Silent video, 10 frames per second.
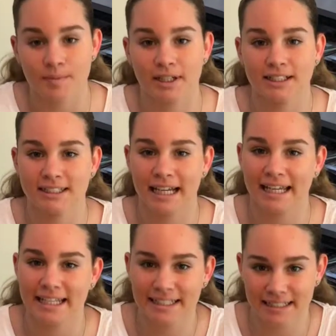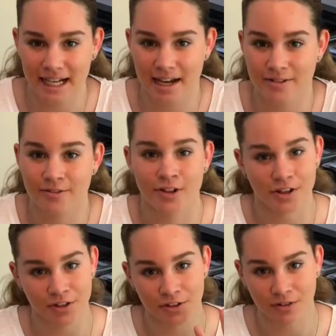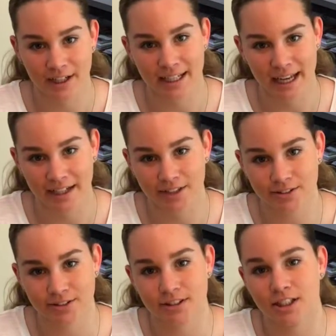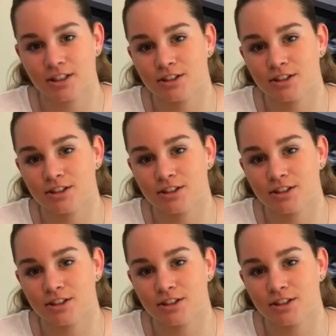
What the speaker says: Because they each have three angles,